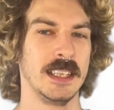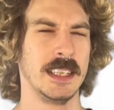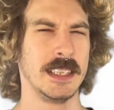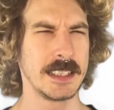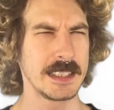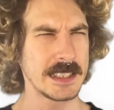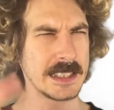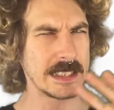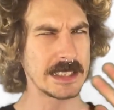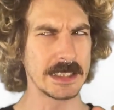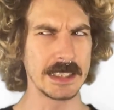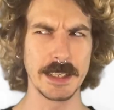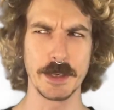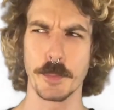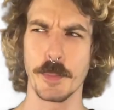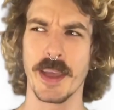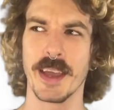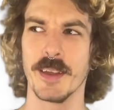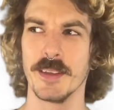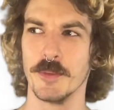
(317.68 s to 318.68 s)
This is a little
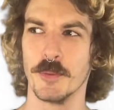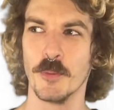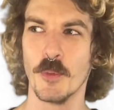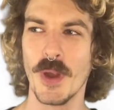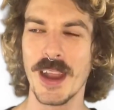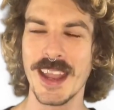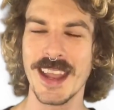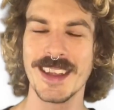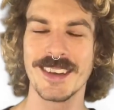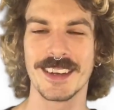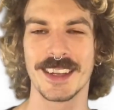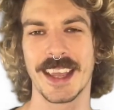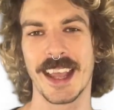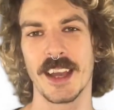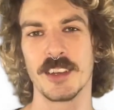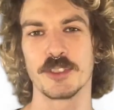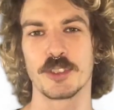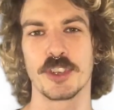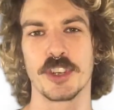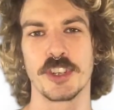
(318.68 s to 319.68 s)
bit weird and
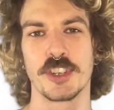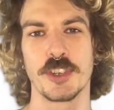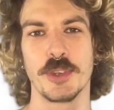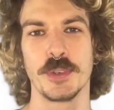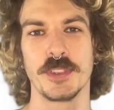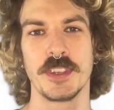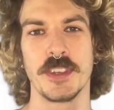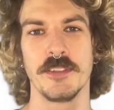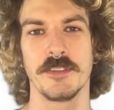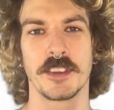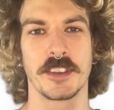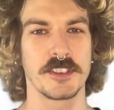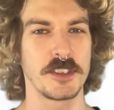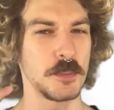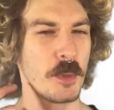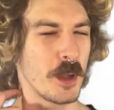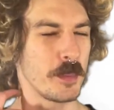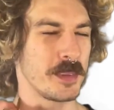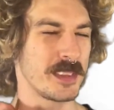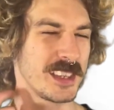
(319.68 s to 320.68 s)
counterintuitive because you
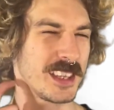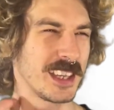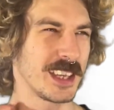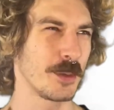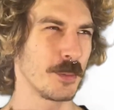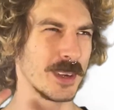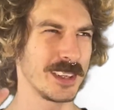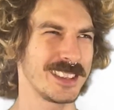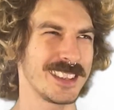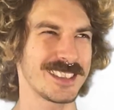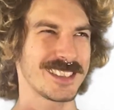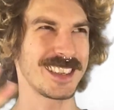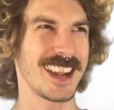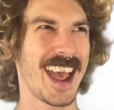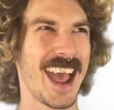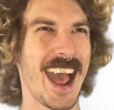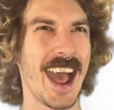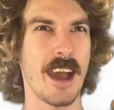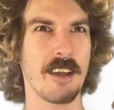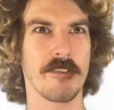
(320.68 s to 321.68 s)
might be thinking, well, it doesn't
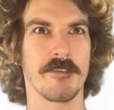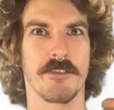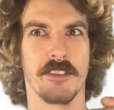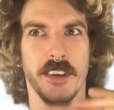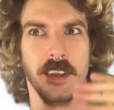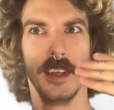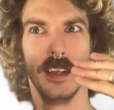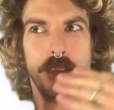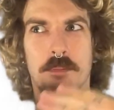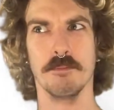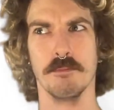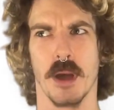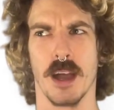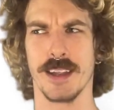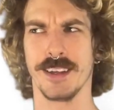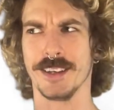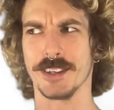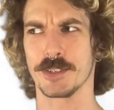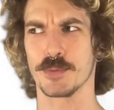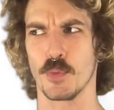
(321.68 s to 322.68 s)
have
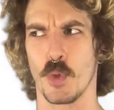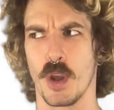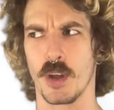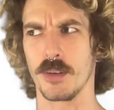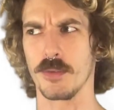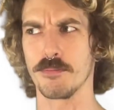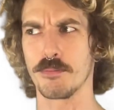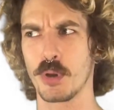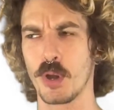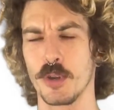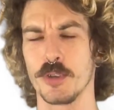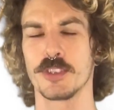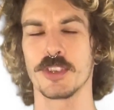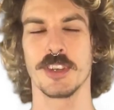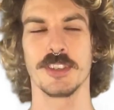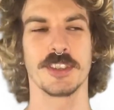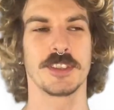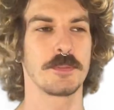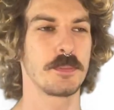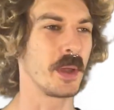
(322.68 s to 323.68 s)
-1
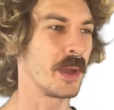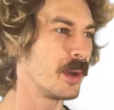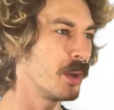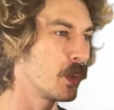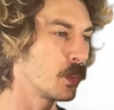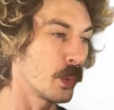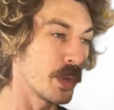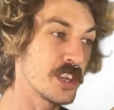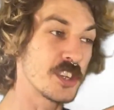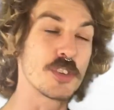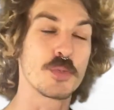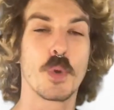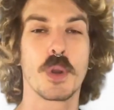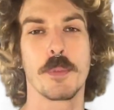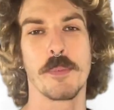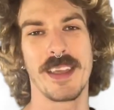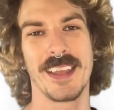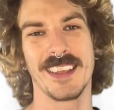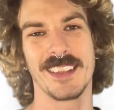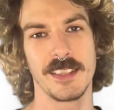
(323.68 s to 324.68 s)
protons, but we just want to
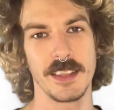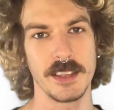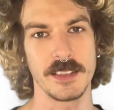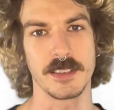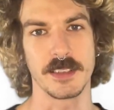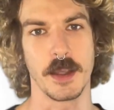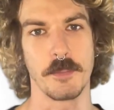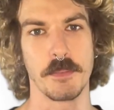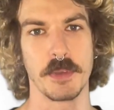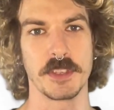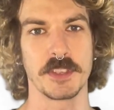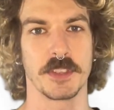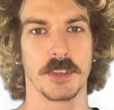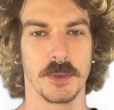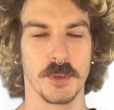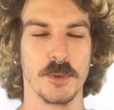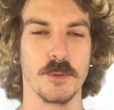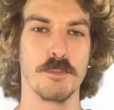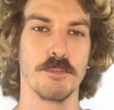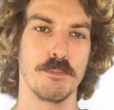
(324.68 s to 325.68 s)
make these numbers
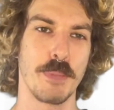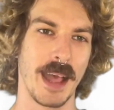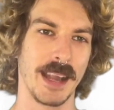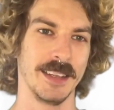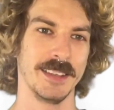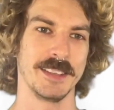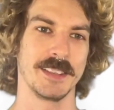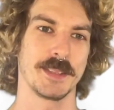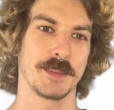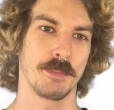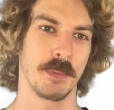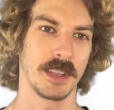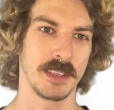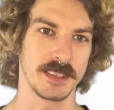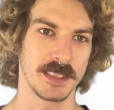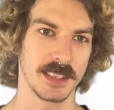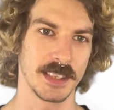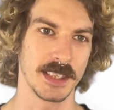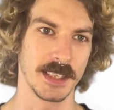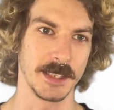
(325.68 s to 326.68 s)
all balance,
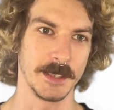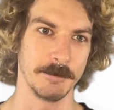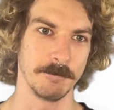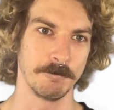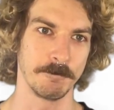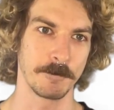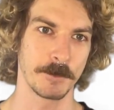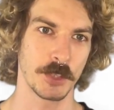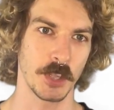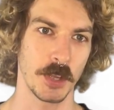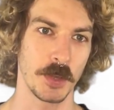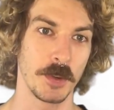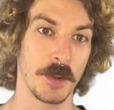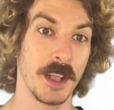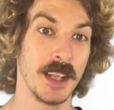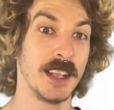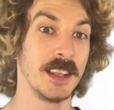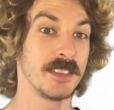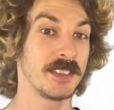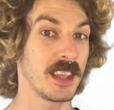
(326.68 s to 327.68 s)
basically. So
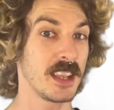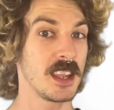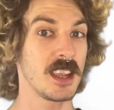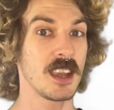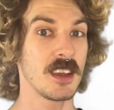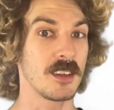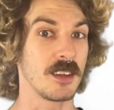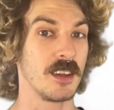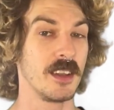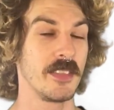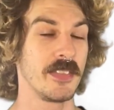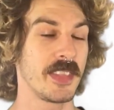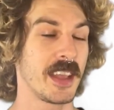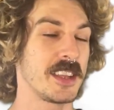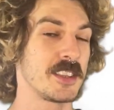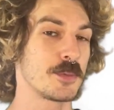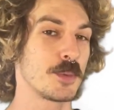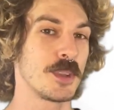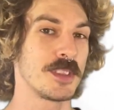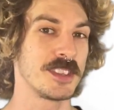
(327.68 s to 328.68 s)
there you go. That
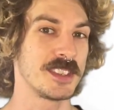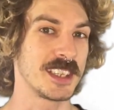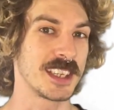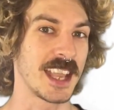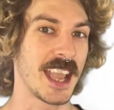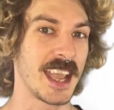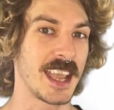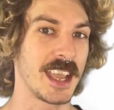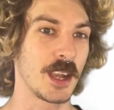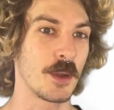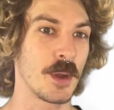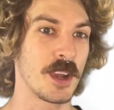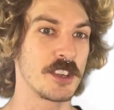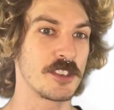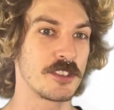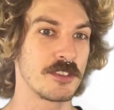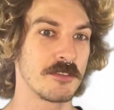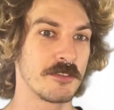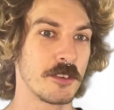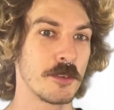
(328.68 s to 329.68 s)
is what the decay
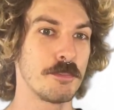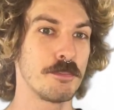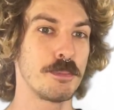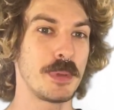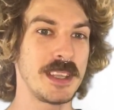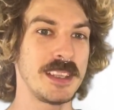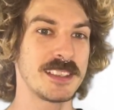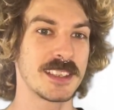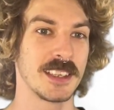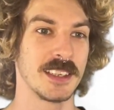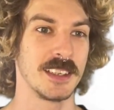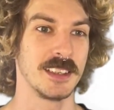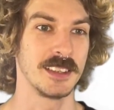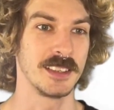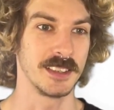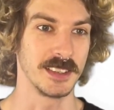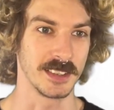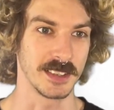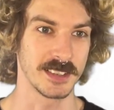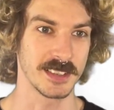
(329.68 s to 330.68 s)
equation for beta
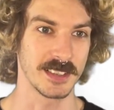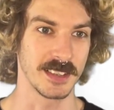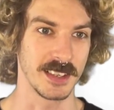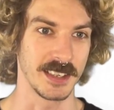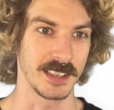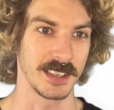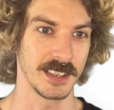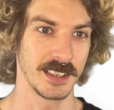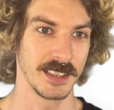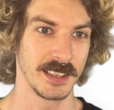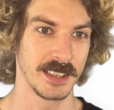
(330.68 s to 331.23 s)
looks like.